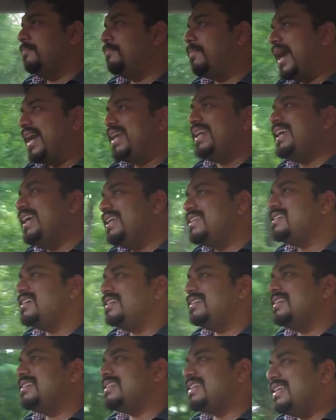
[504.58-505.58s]
by nature,
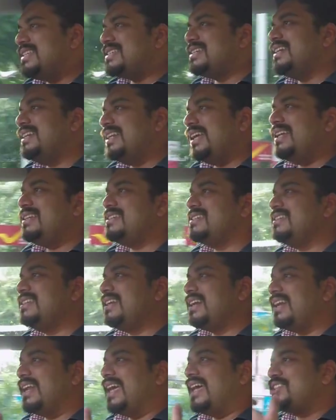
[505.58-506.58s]
this isn't an engine
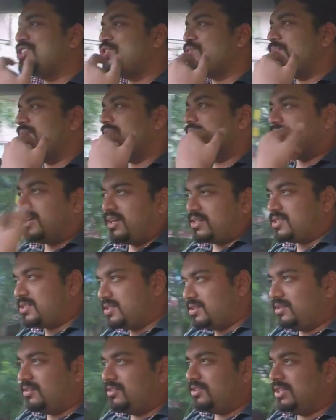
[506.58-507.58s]
that likes to be rushed.
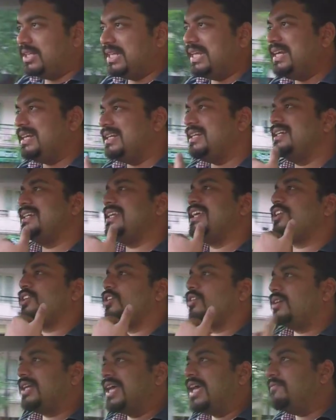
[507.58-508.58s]
You need to take
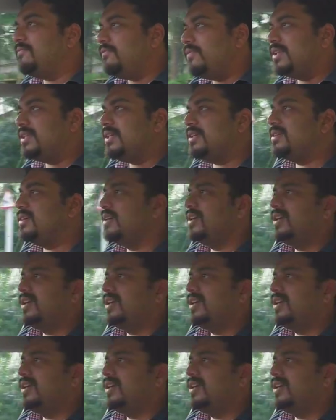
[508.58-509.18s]
your time with it,